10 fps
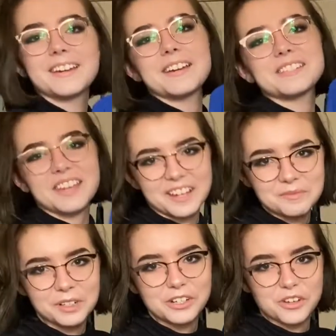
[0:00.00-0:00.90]

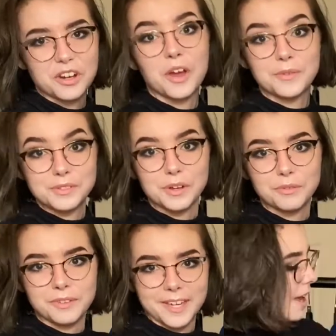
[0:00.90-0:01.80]
second version of
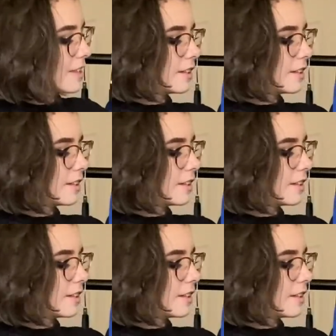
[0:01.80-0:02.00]
Sophie. It's a